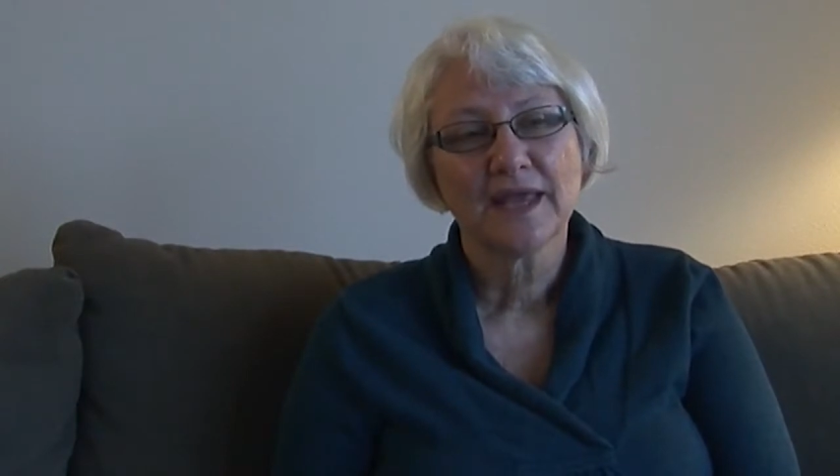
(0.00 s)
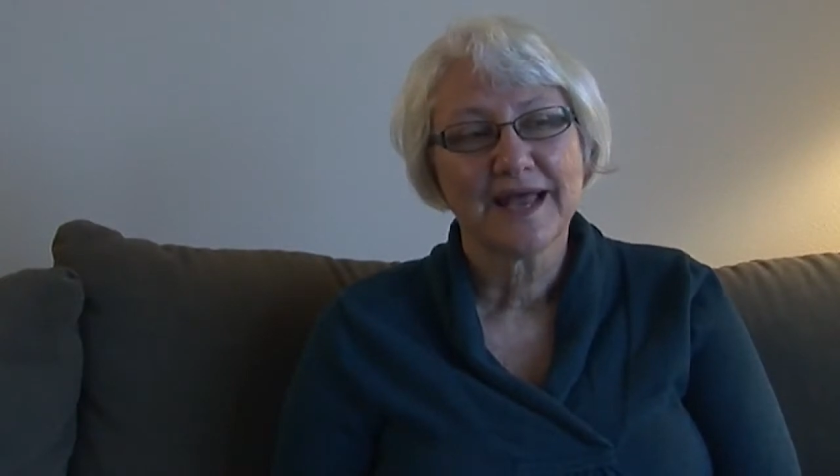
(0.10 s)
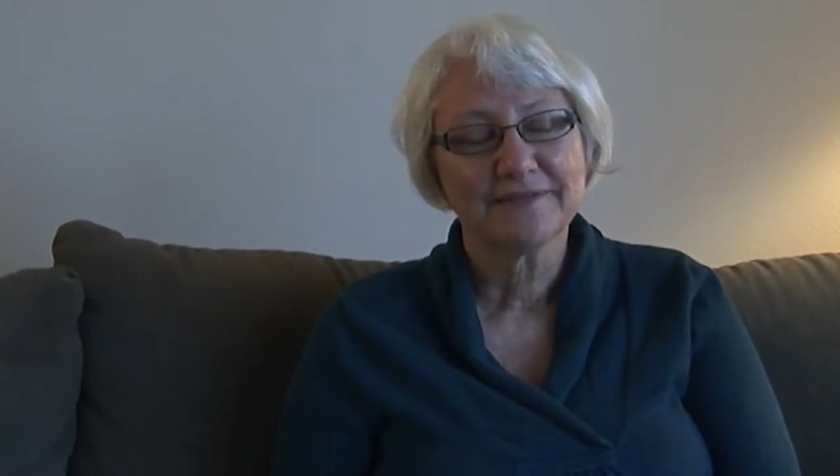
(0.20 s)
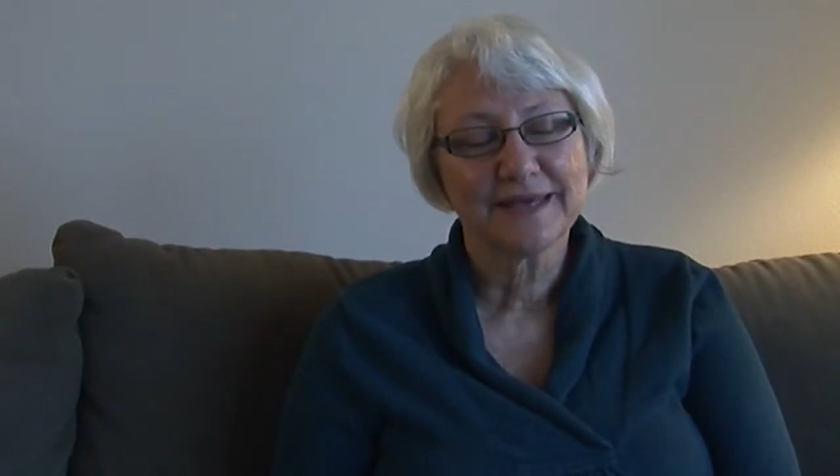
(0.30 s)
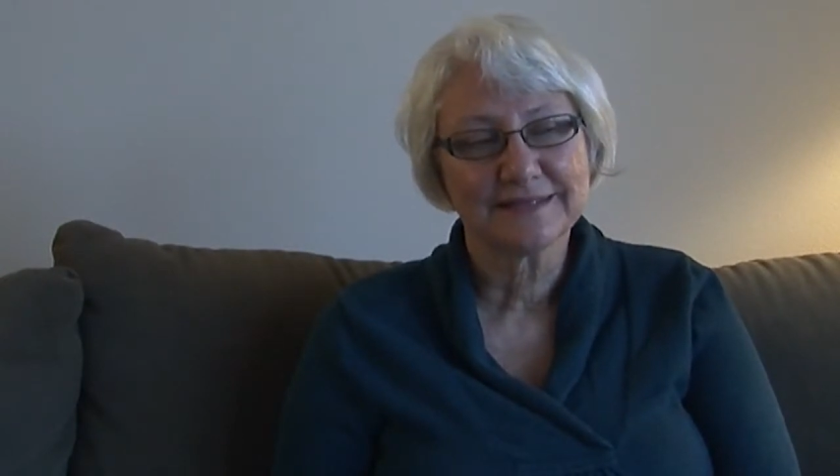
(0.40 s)

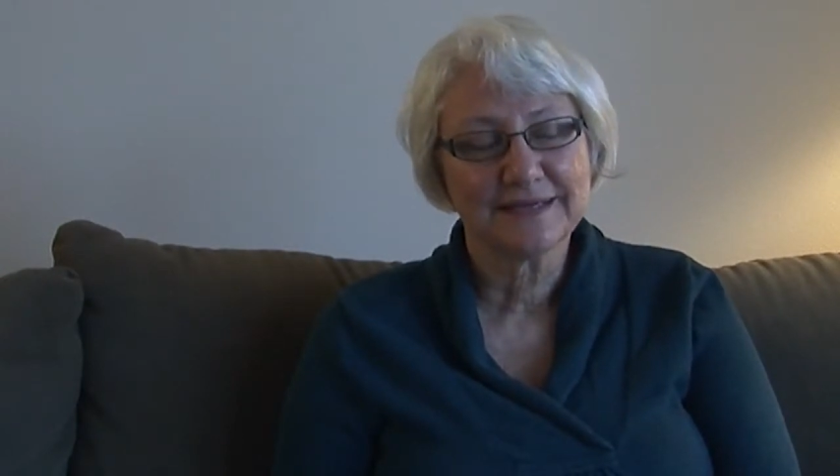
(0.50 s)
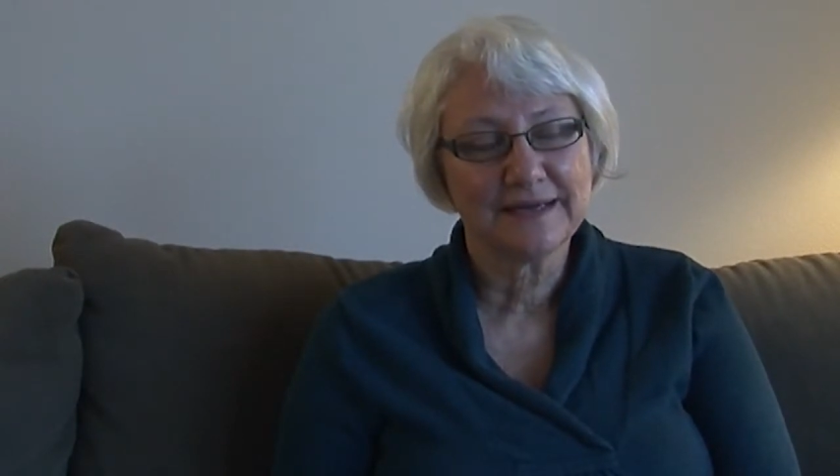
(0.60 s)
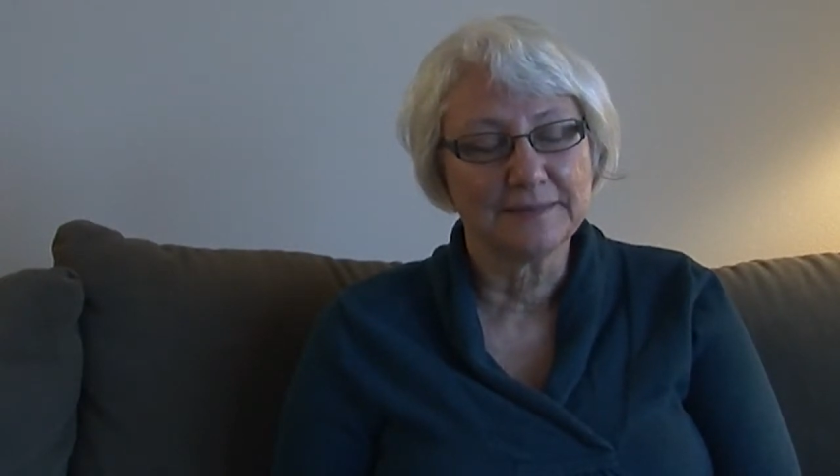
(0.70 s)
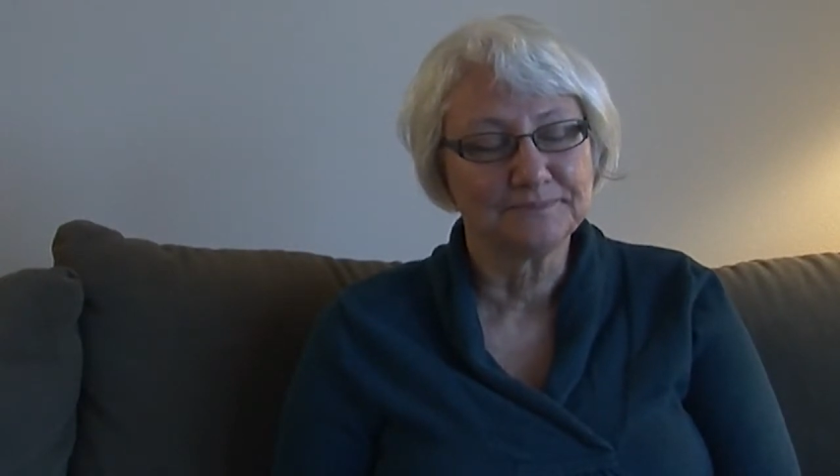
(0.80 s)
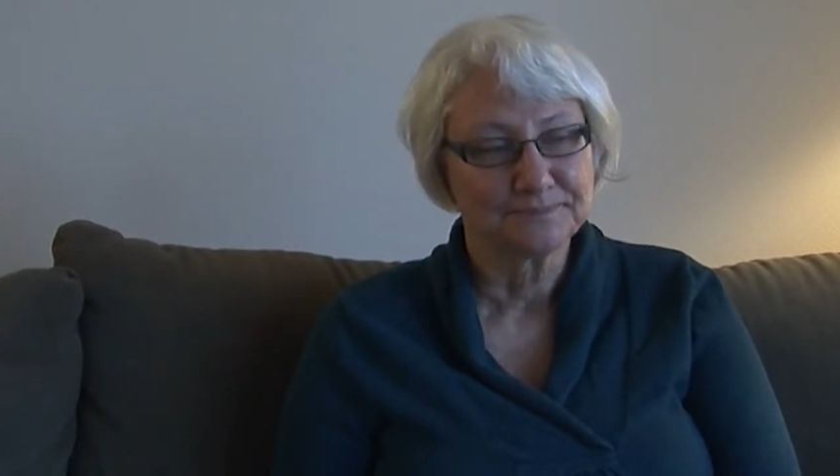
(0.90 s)
at that
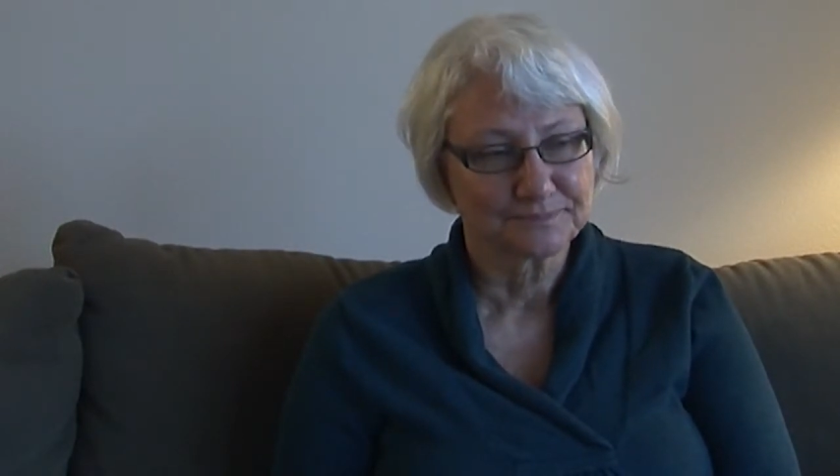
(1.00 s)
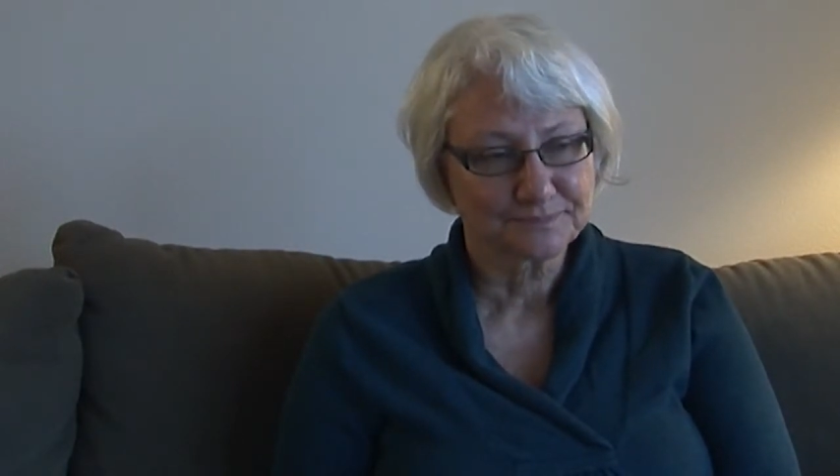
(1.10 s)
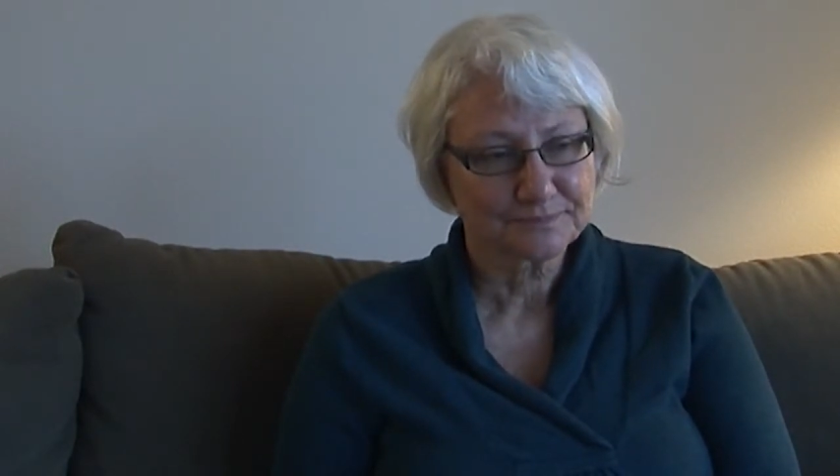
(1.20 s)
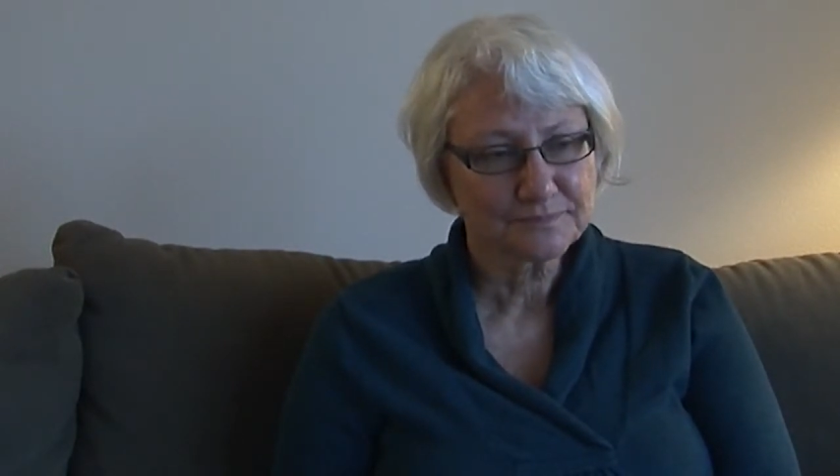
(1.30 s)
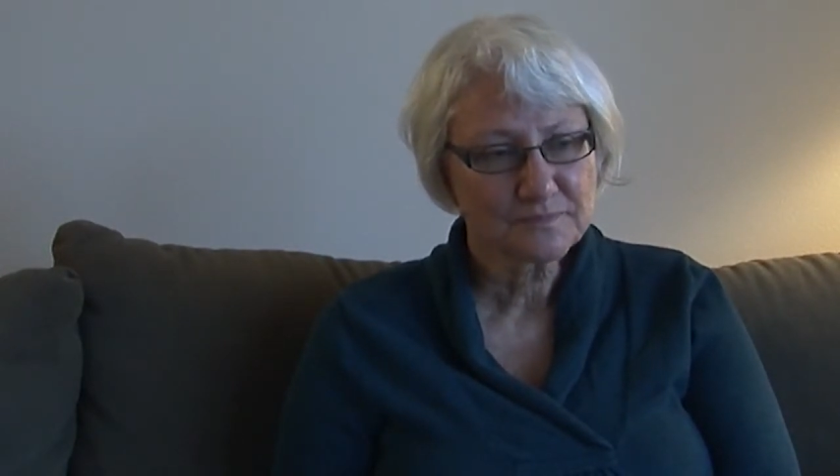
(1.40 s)
time,
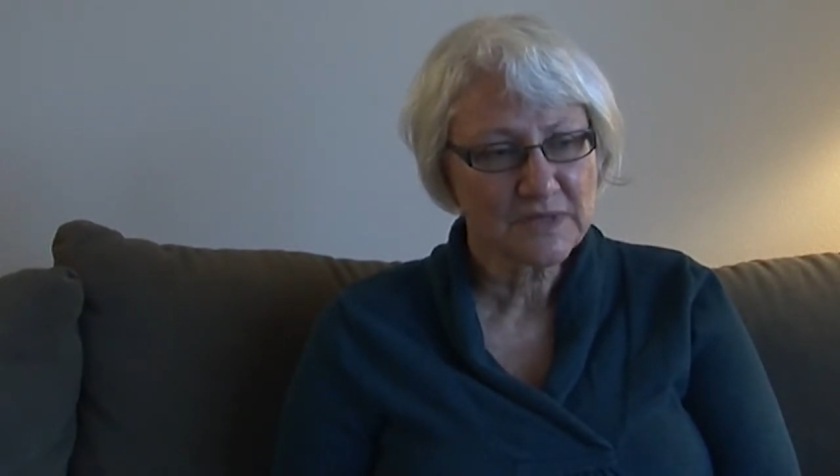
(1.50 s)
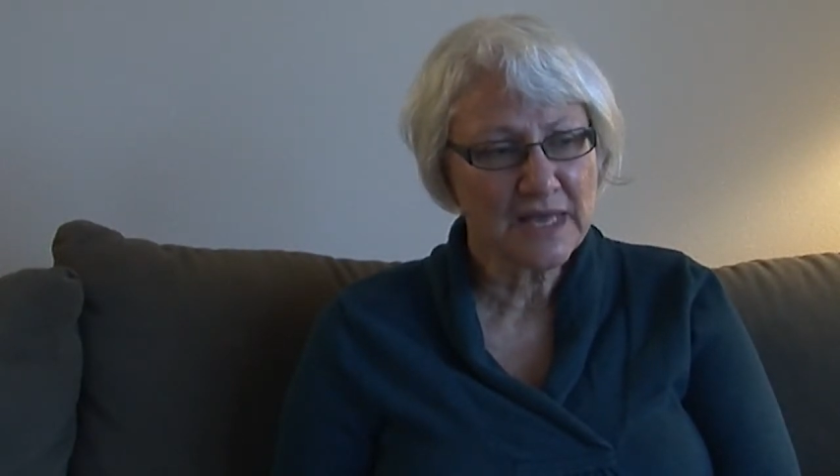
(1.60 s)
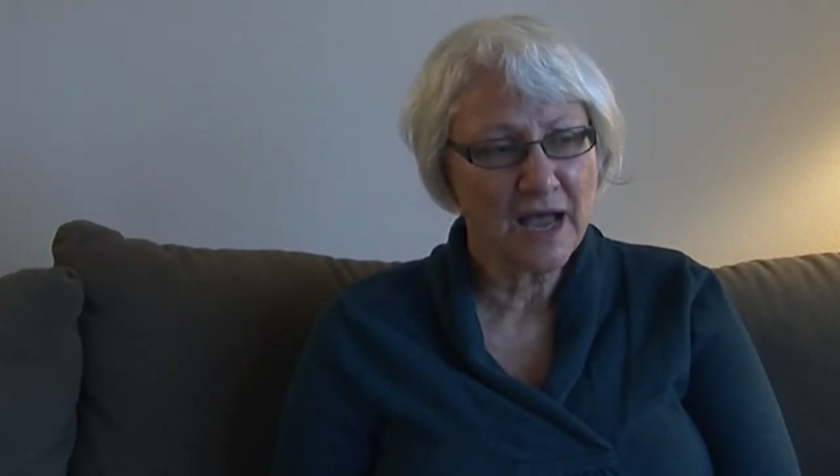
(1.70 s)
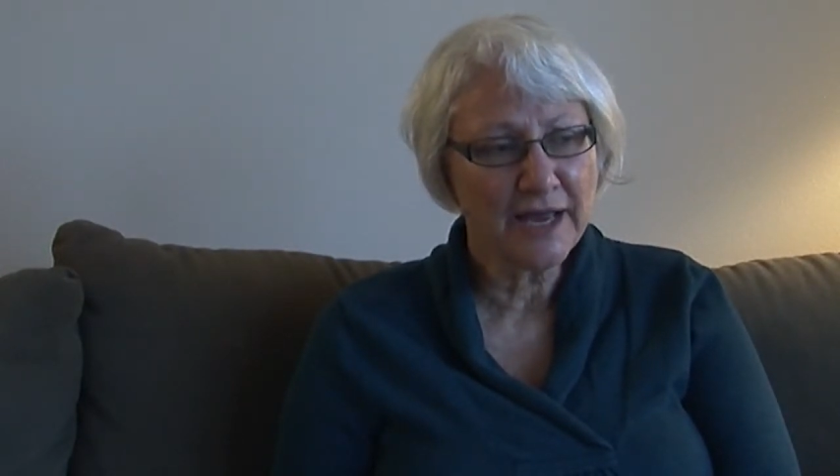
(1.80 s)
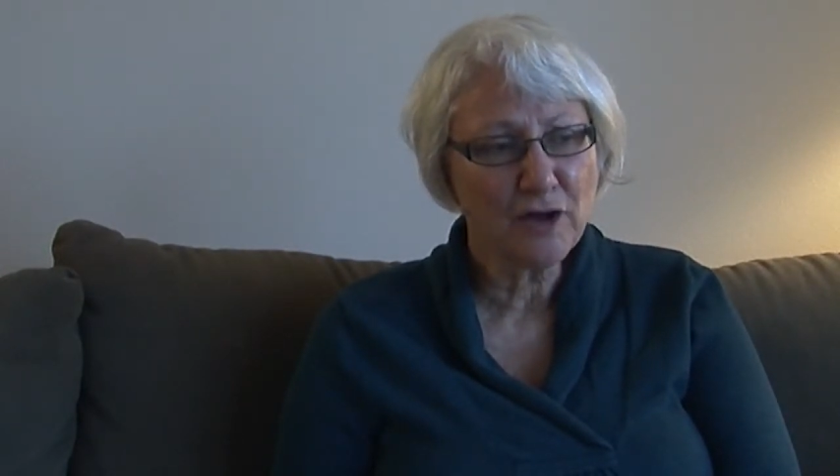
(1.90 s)
I